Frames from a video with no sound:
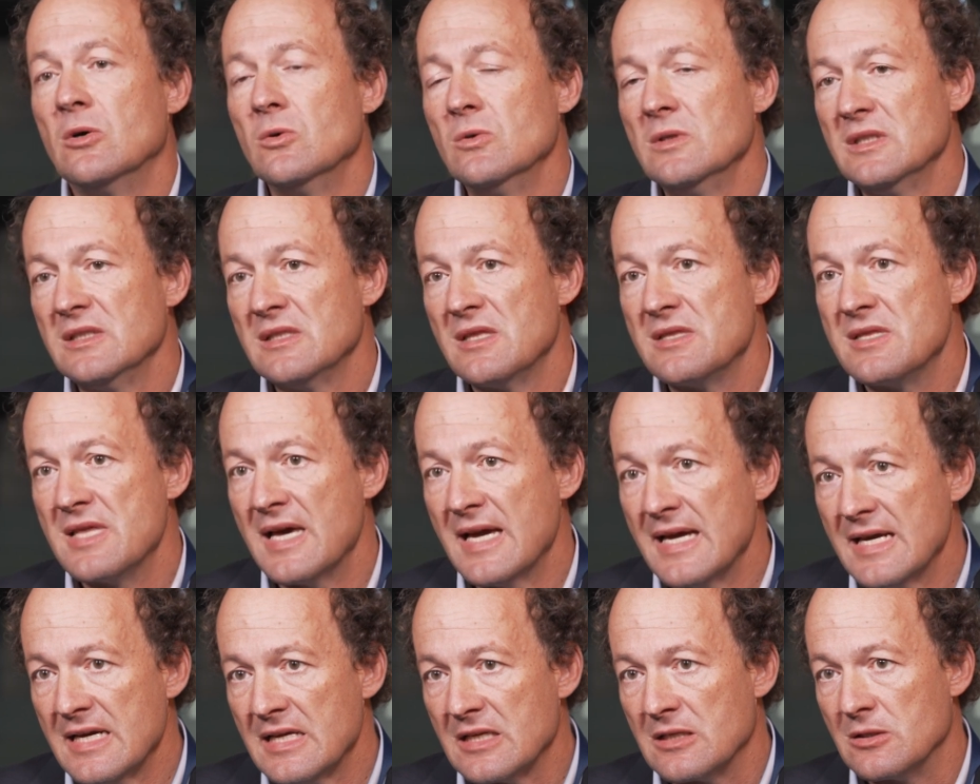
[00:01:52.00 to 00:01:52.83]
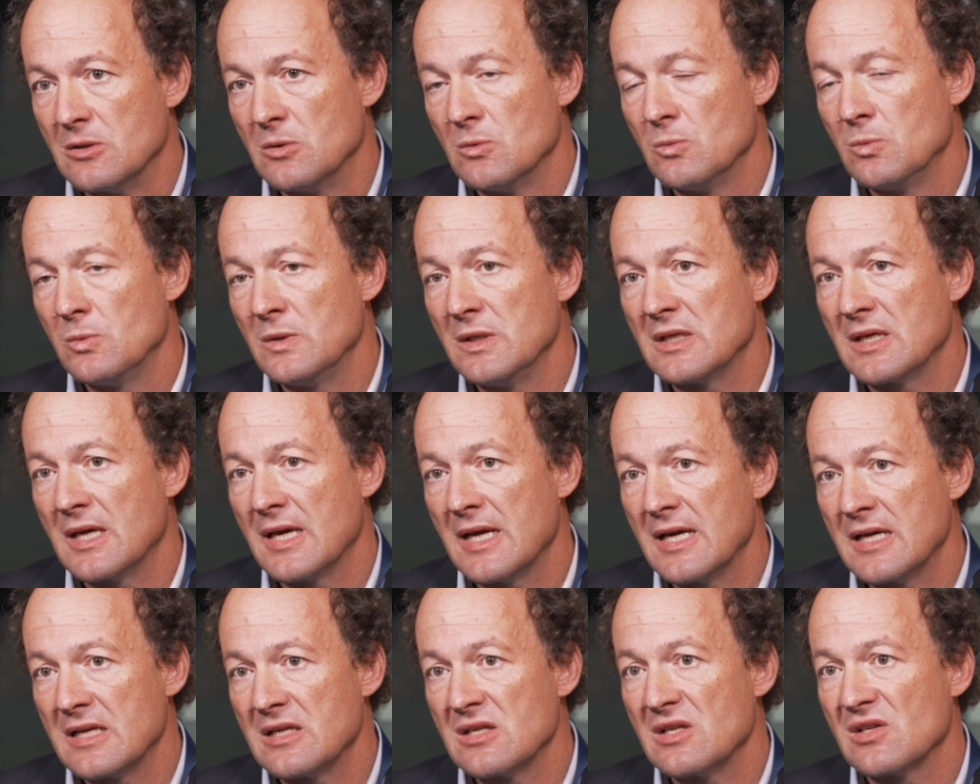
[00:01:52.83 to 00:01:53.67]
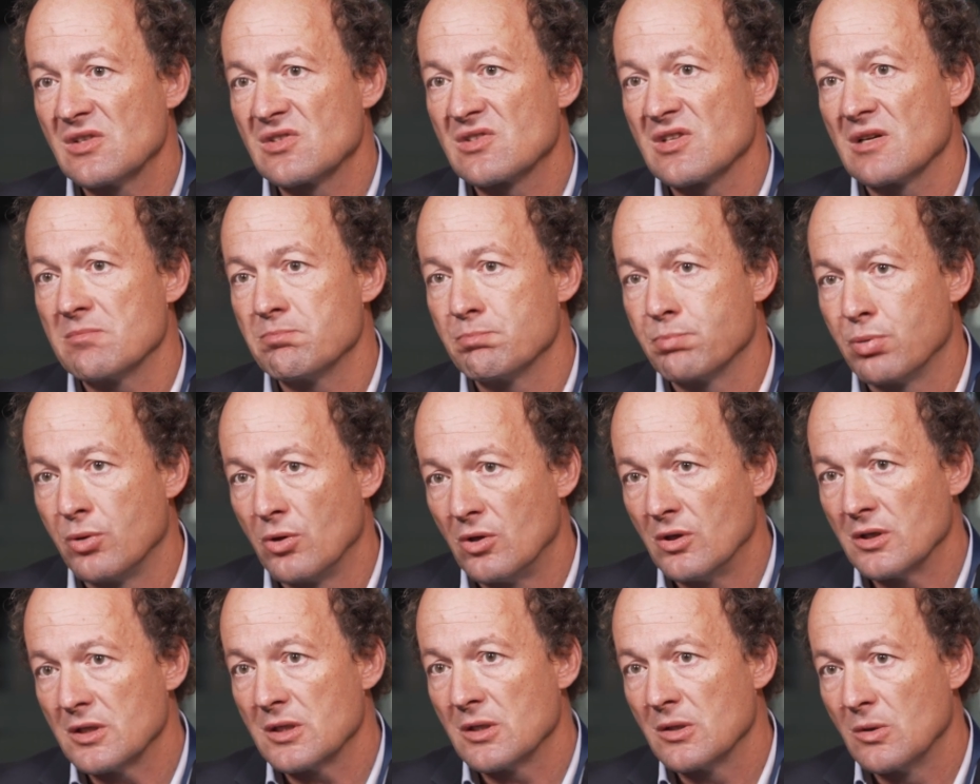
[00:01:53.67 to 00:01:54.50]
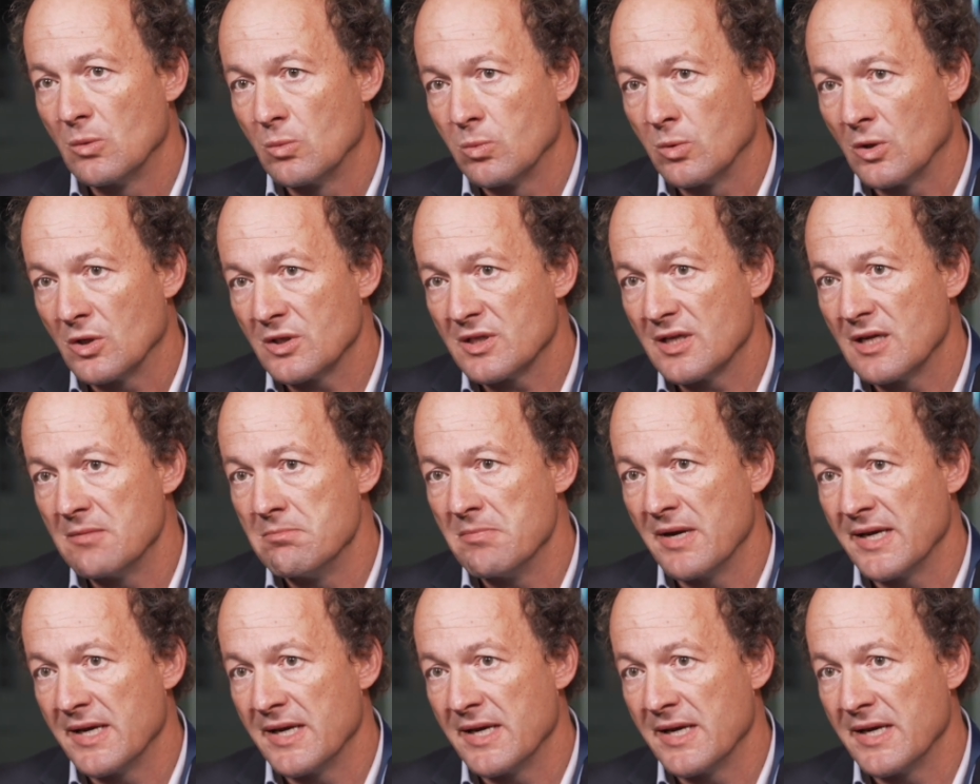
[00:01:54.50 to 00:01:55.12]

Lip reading: only then we can support water